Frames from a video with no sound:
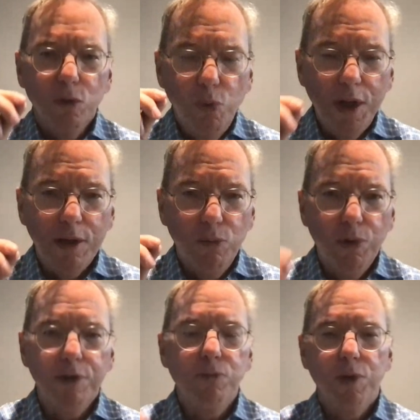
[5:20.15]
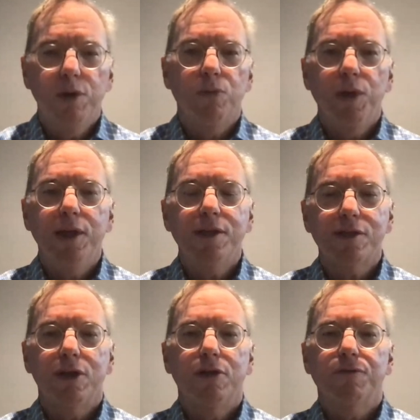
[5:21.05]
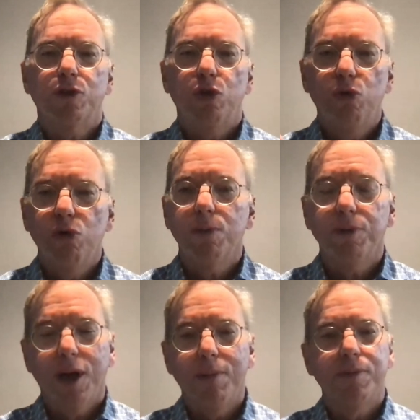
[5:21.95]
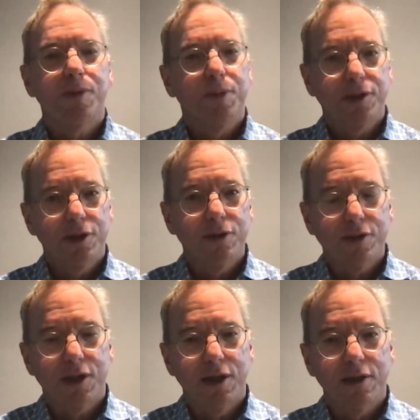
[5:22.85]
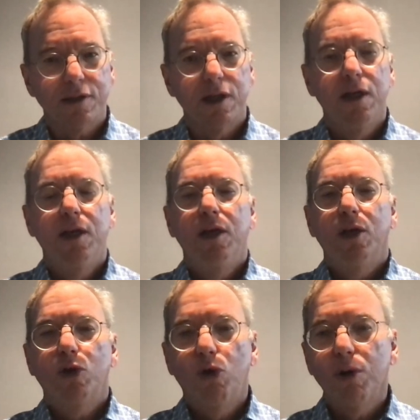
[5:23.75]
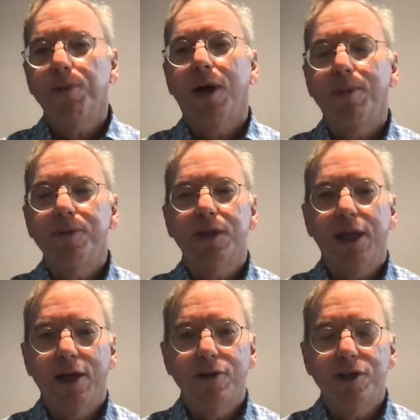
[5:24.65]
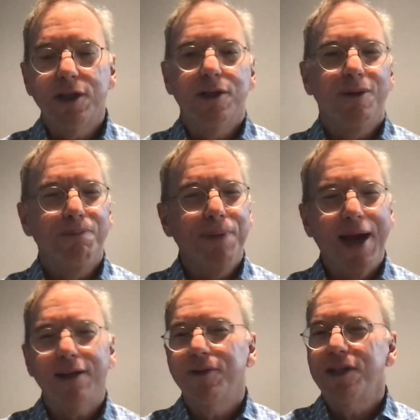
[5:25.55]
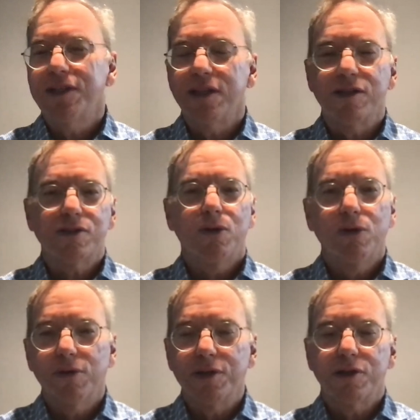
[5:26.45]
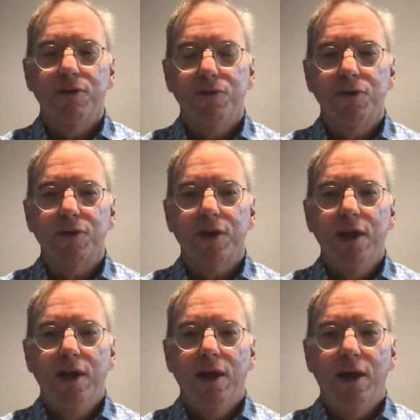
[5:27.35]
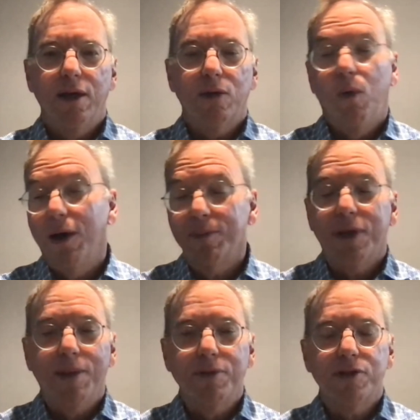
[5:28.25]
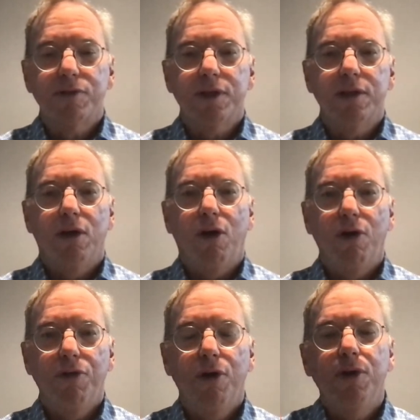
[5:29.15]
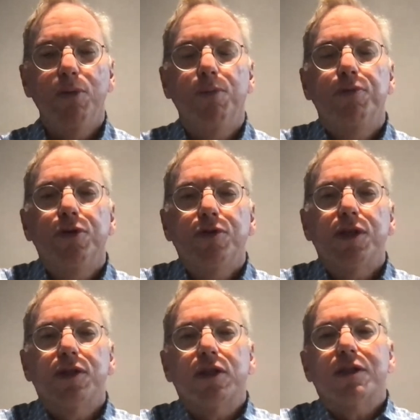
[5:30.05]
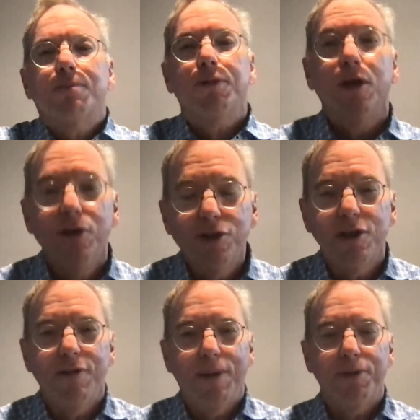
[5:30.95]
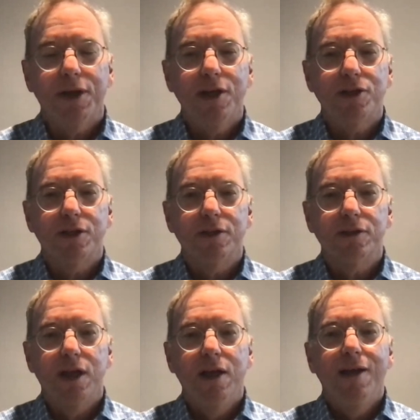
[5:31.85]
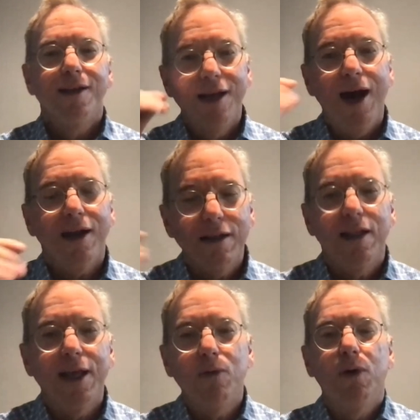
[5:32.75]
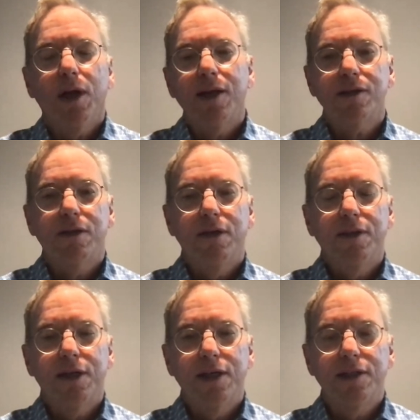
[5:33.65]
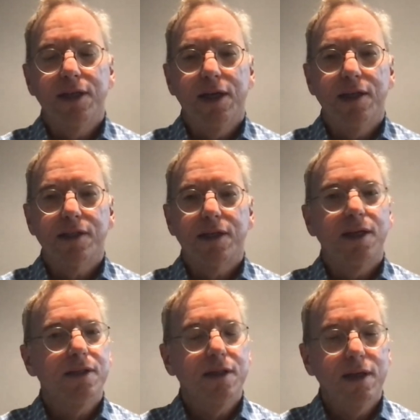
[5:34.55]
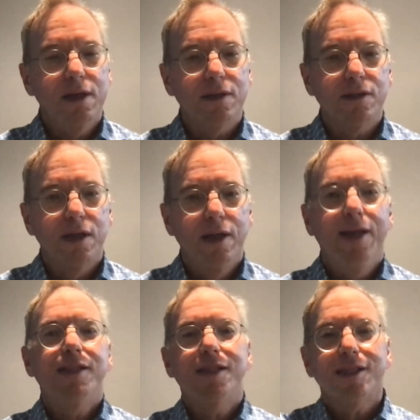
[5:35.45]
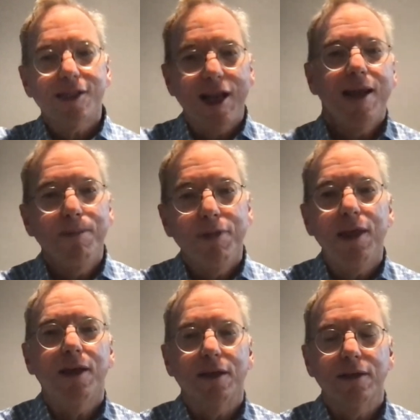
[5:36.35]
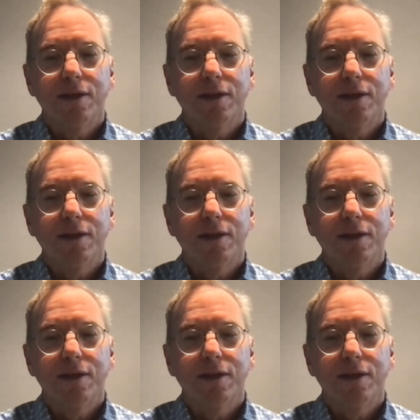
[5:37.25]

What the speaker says: when we can solve core problems in material science, core problems in energy, batteries and solar and so forth, quantum chemistry, though it will produce this explosion of applications, not unlike what I saw in the 1980s and 1990s. It's the same thing,